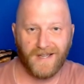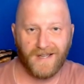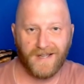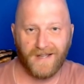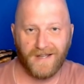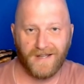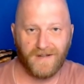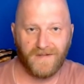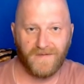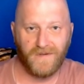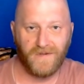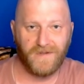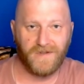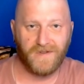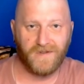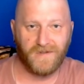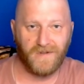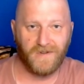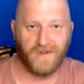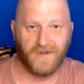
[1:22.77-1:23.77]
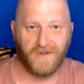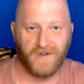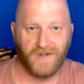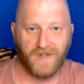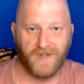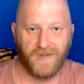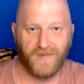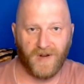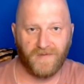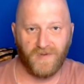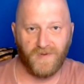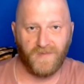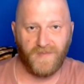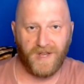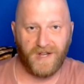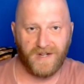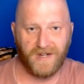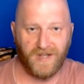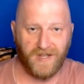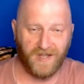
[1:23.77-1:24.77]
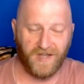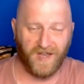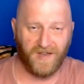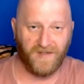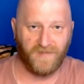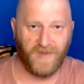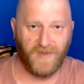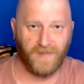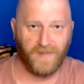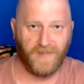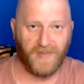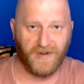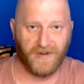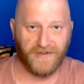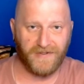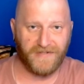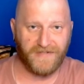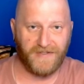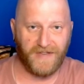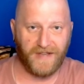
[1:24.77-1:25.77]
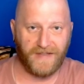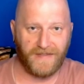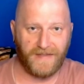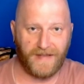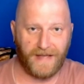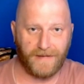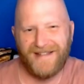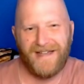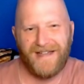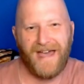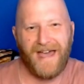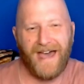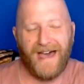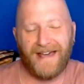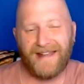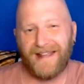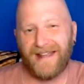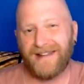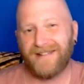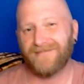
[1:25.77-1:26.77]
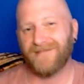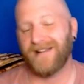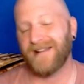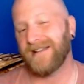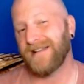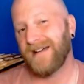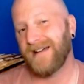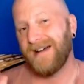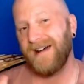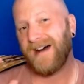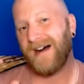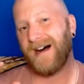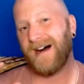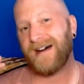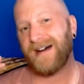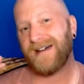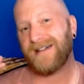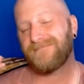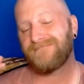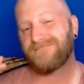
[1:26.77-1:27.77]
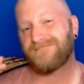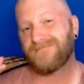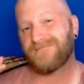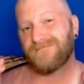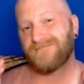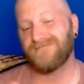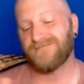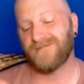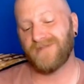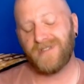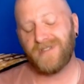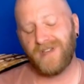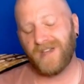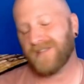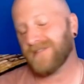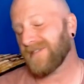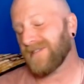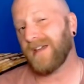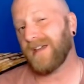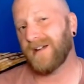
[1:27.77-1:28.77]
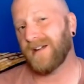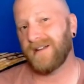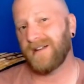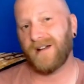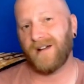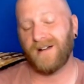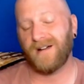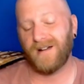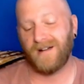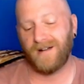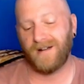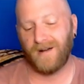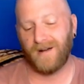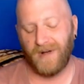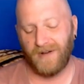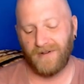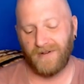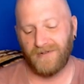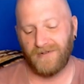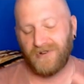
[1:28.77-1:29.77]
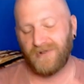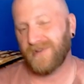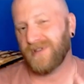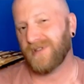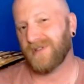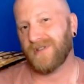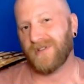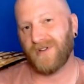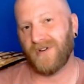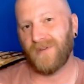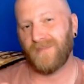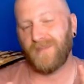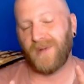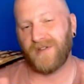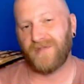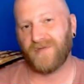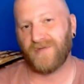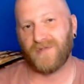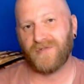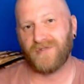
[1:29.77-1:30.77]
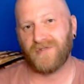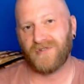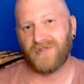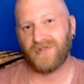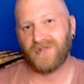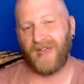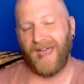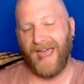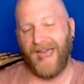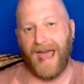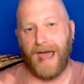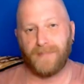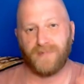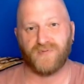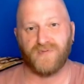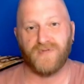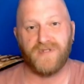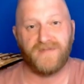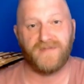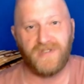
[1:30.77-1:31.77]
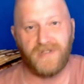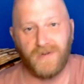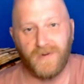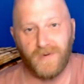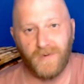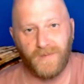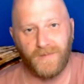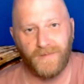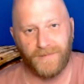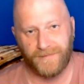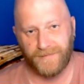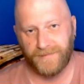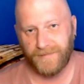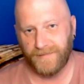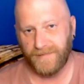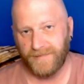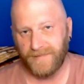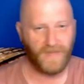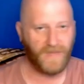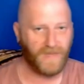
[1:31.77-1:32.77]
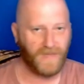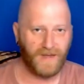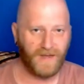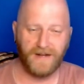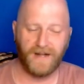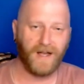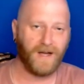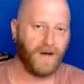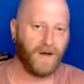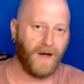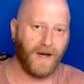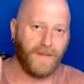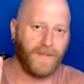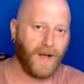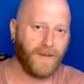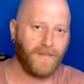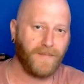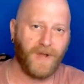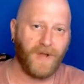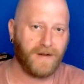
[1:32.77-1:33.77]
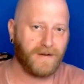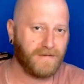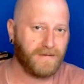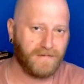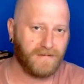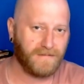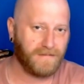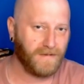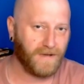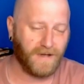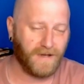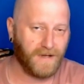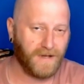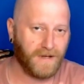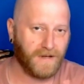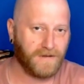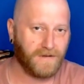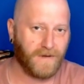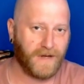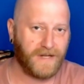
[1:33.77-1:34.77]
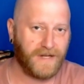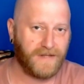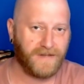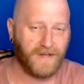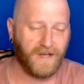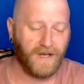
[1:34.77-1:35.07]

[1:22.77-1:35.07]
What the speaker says: Full disclosure, it's my roommate, and he gave me beer to say that. At any rate, I am really excited about doing my first app review. Now, I'm not a great